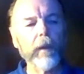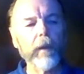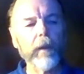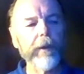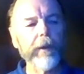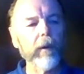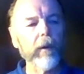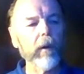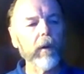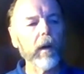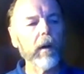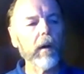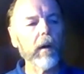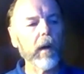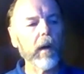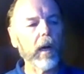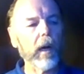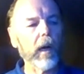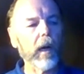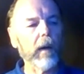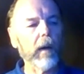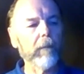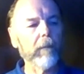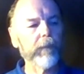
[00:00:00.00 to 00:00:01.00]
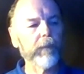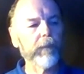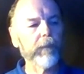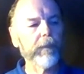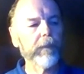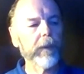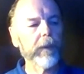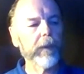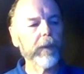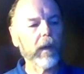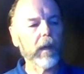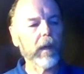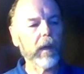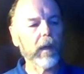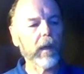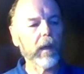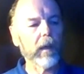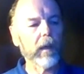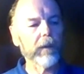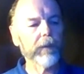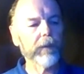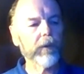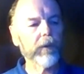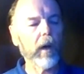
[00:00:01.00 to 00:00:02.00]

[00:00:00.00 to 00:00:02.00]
there are uh, uh,